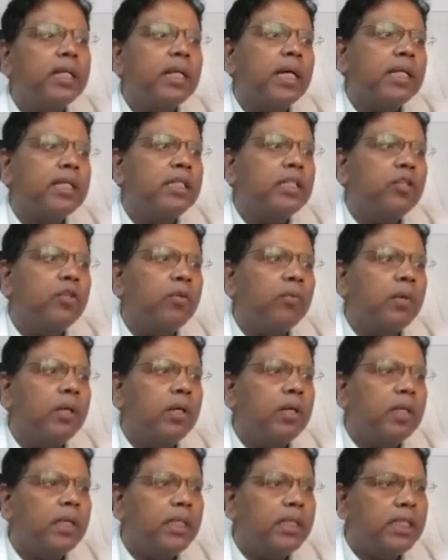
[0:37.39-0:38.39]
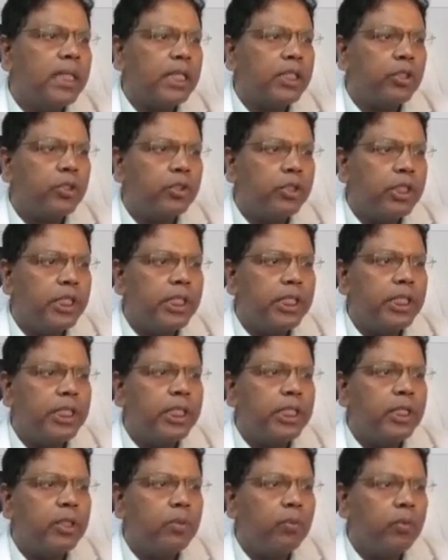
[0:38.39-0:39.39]
carcinoma is
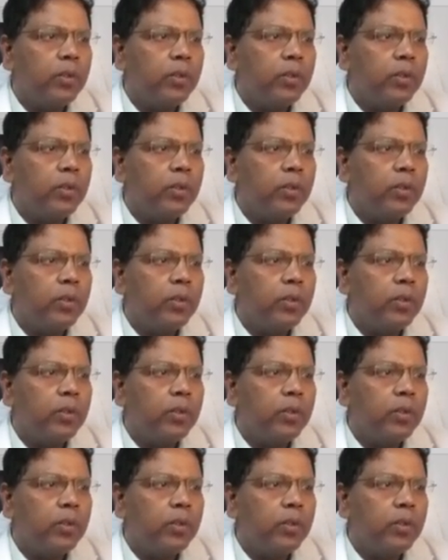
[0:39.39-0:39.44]
associated